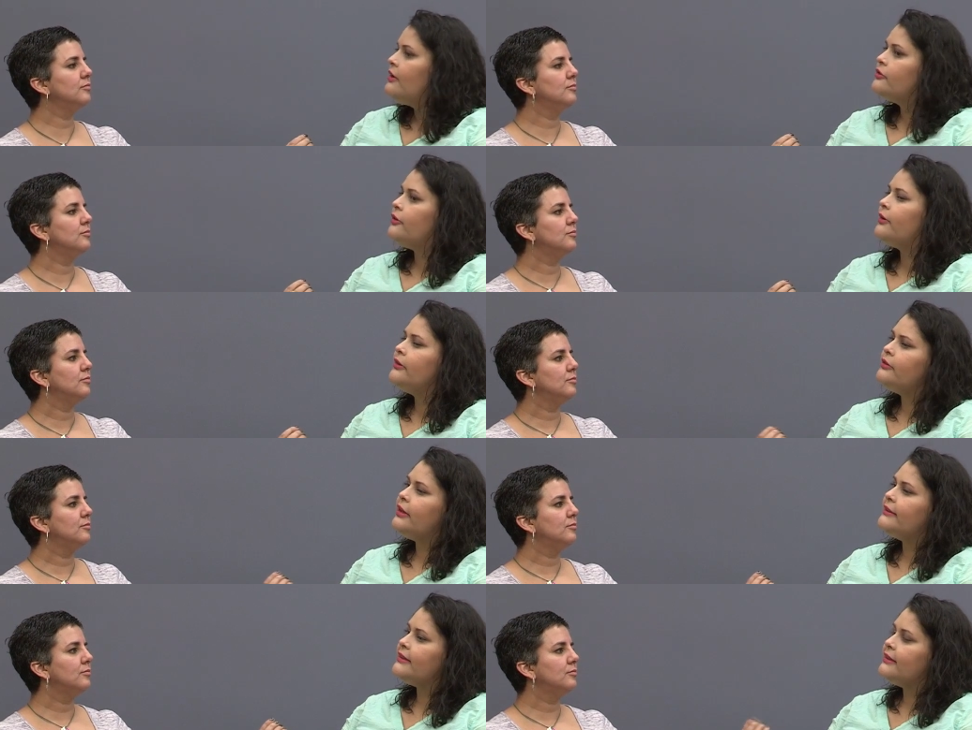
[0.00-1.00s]
Speaker 1: So can you
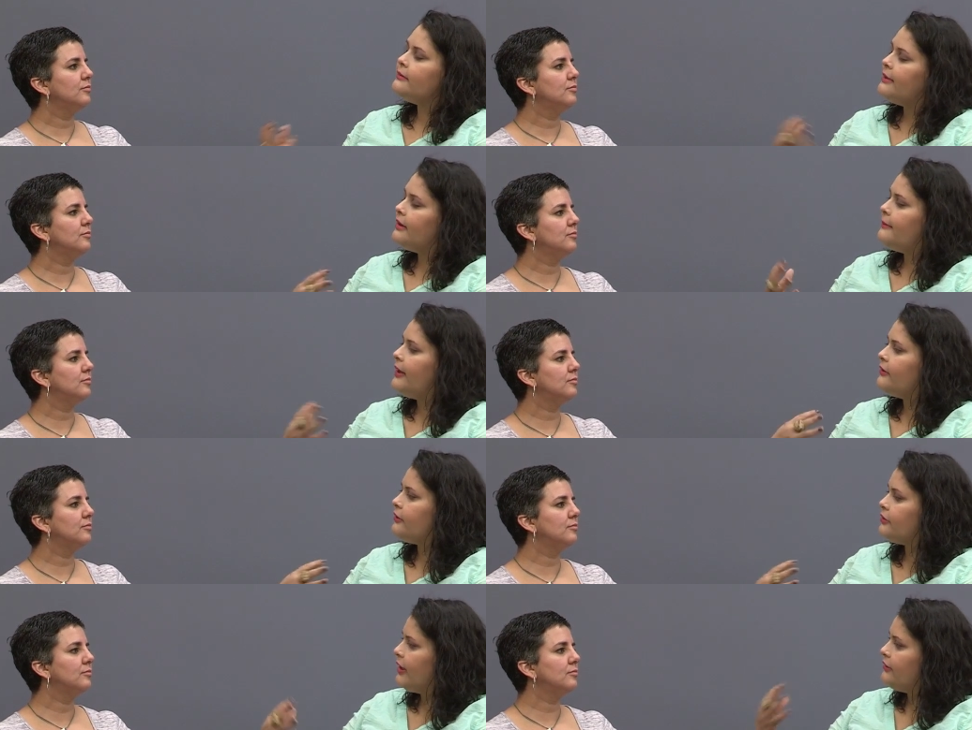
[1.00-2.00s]
tell us a little bit about
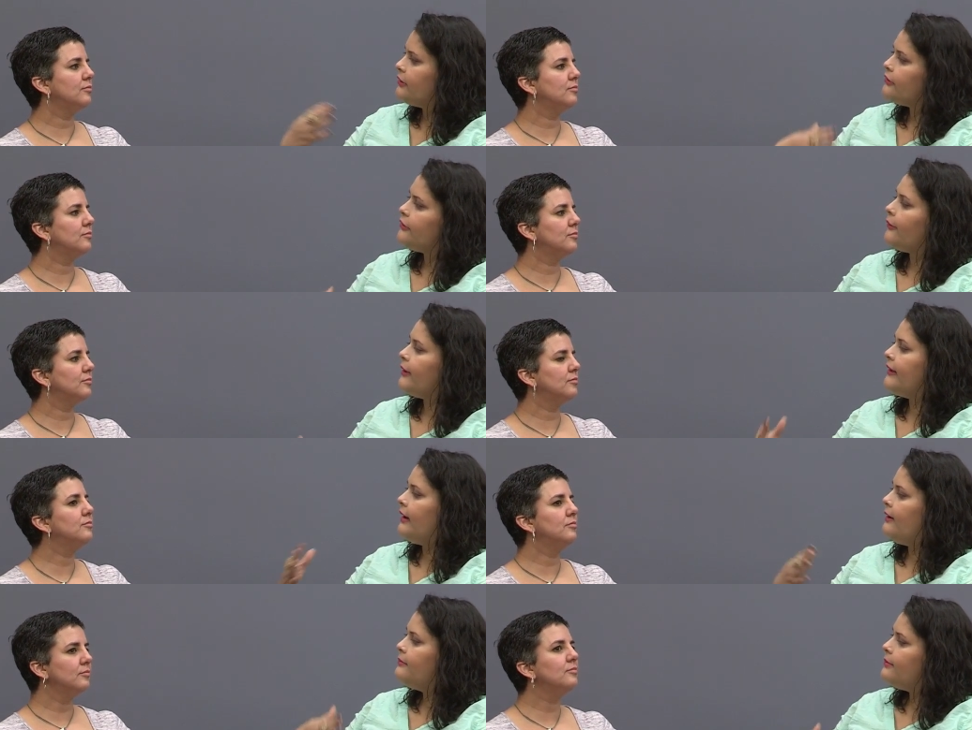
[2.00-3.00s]
your childhood growing
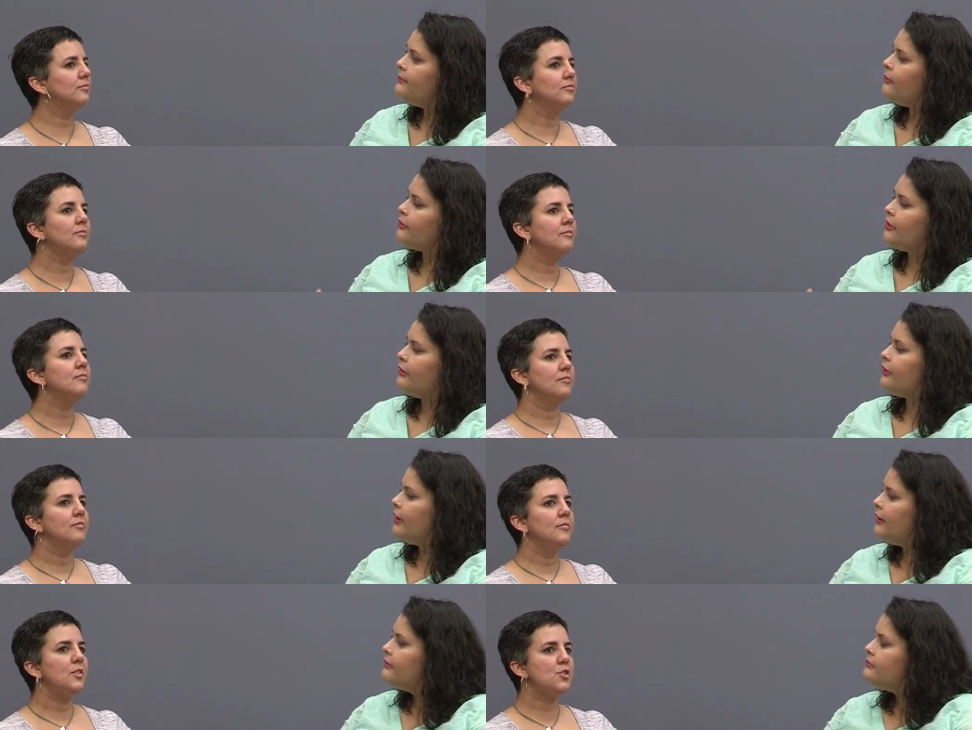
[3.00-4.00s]
up more
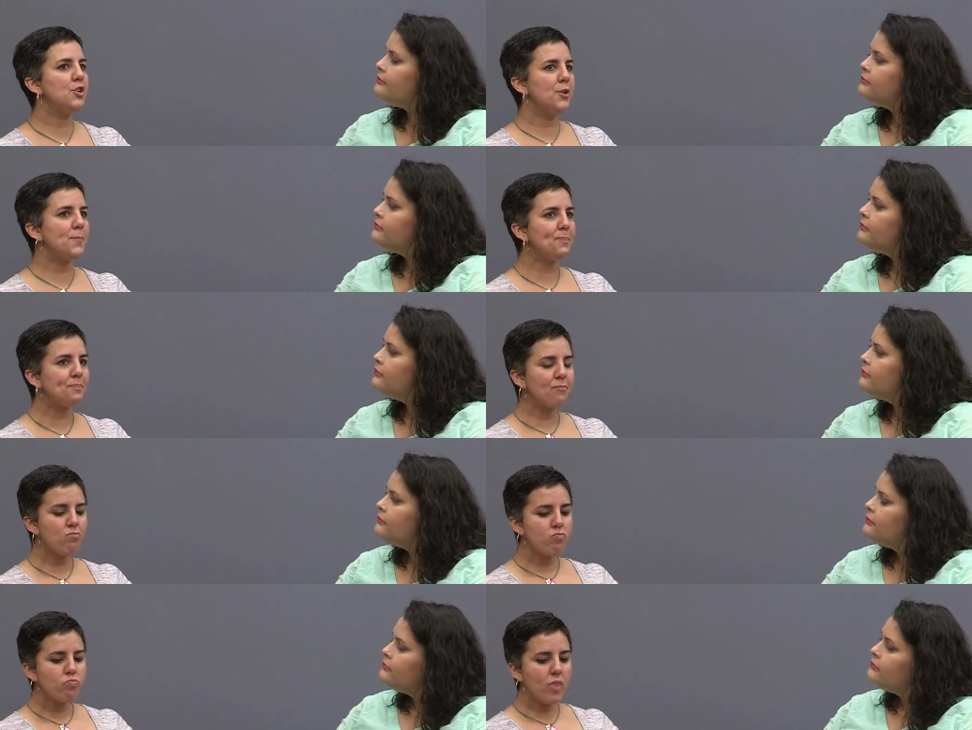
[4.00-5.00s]
generally? Sure.
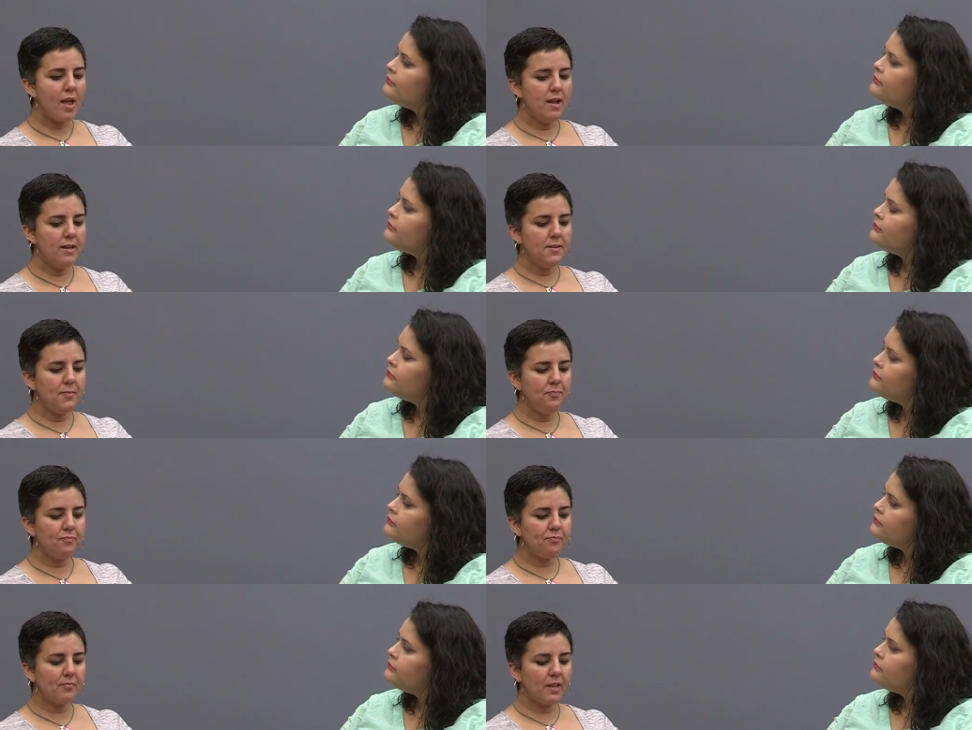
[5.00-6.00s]

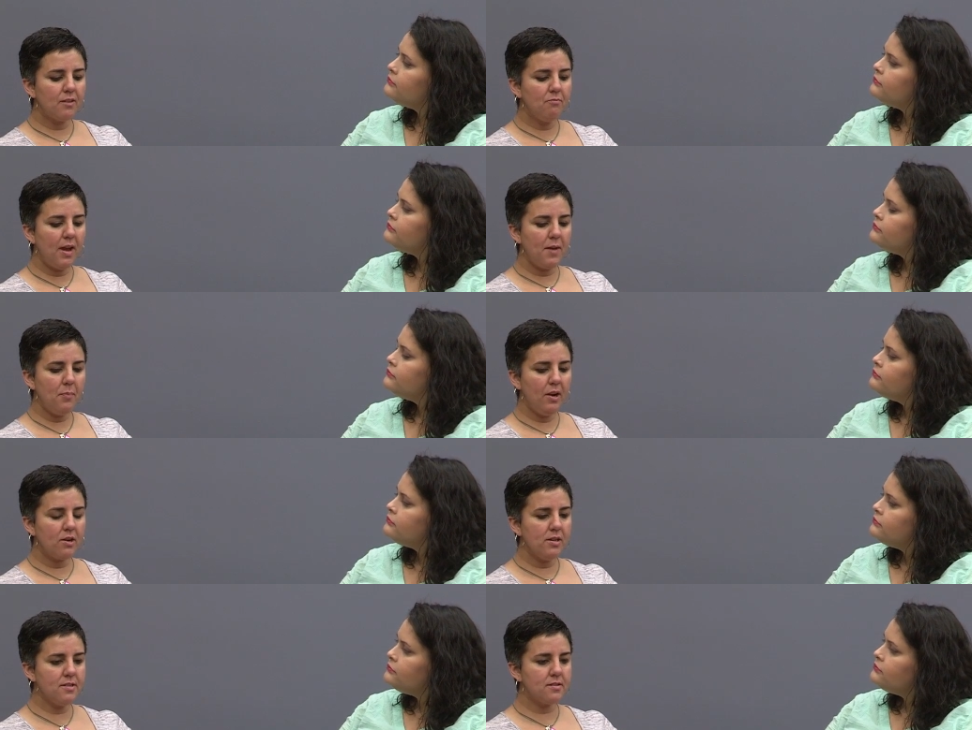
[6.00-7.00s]
Speaker 2: Um, my
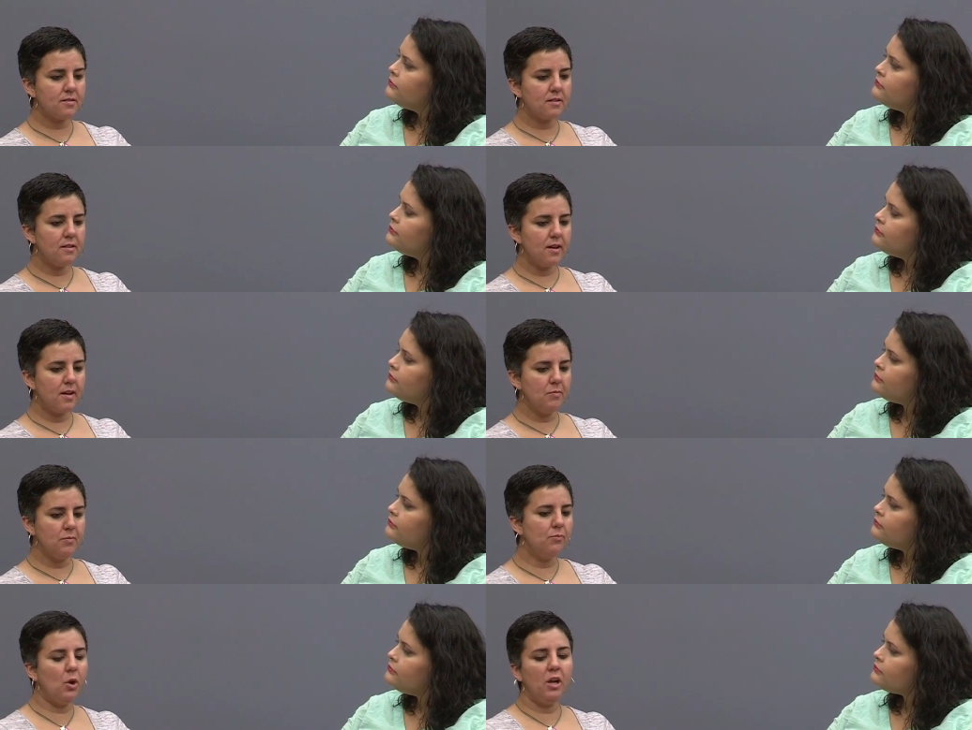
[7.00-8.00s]
parents,
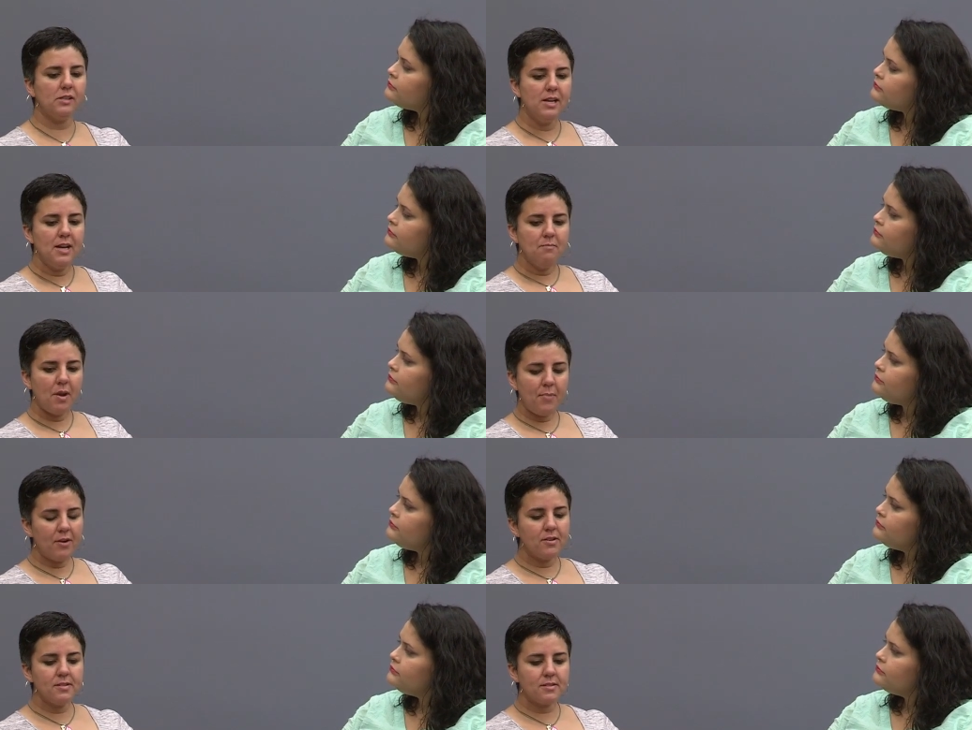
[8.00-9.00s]
well, my
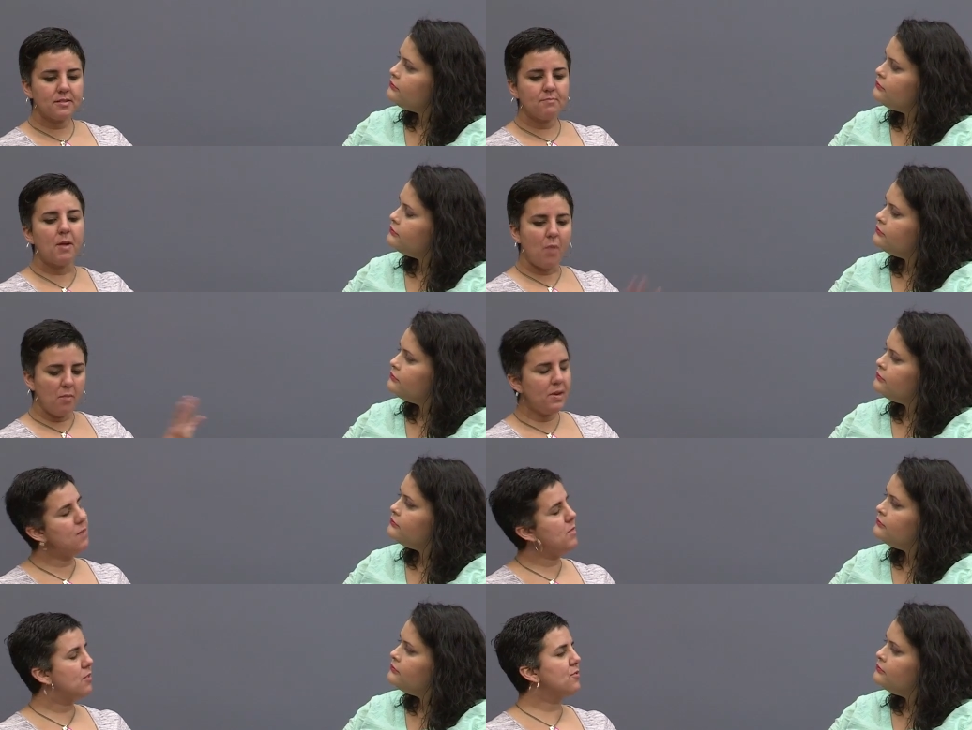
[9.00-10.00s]
parents, my mom
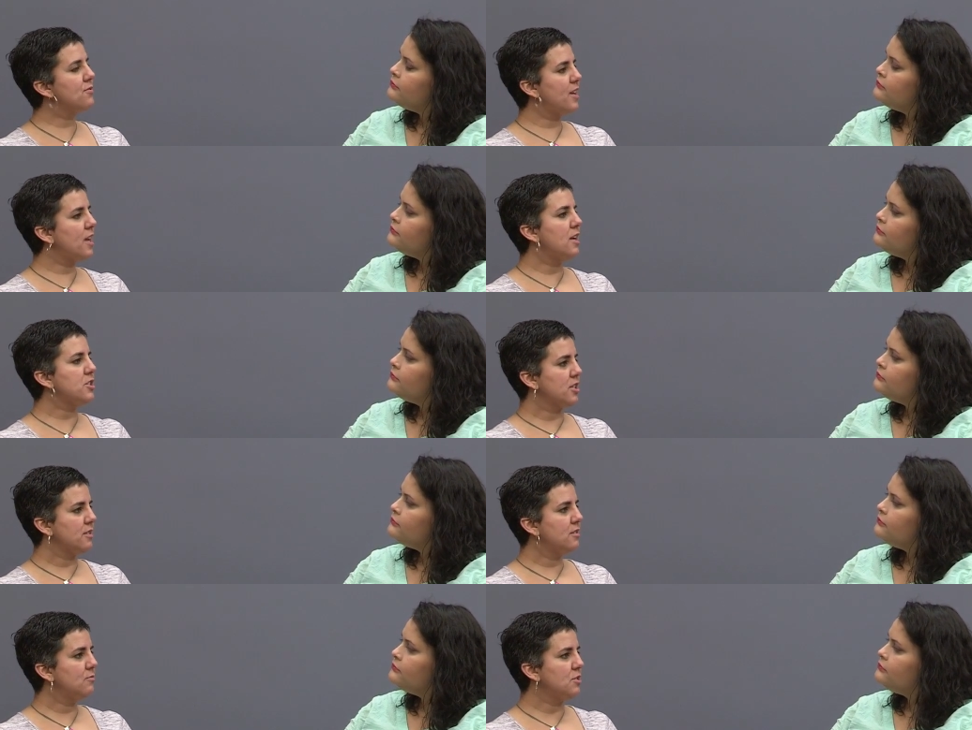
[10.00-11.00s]
came here for
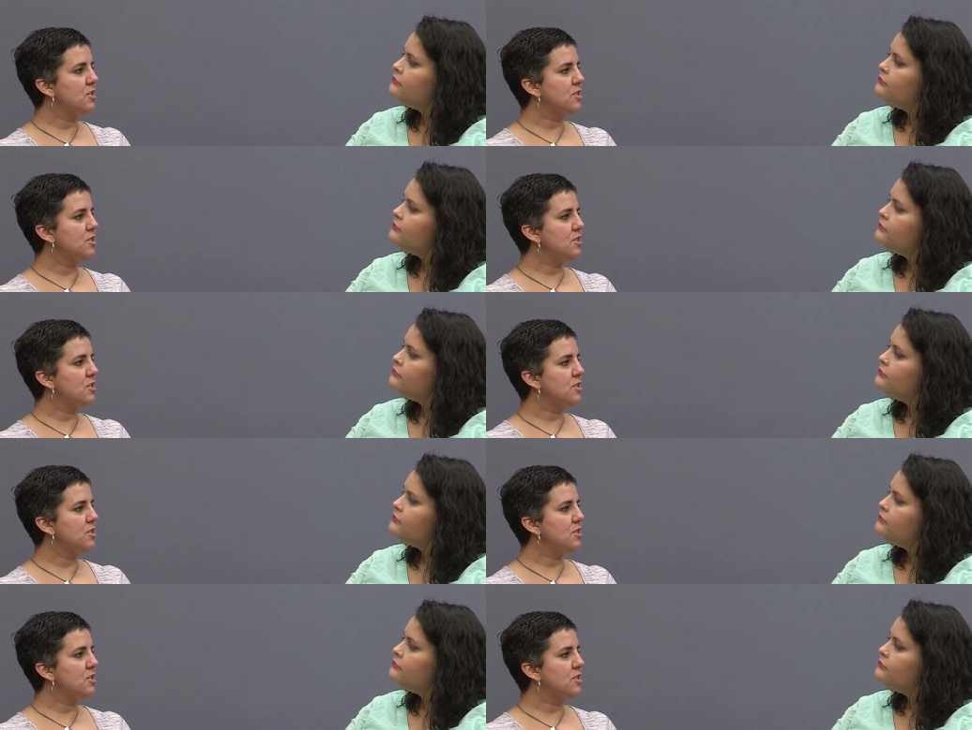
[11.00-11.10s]
vacation when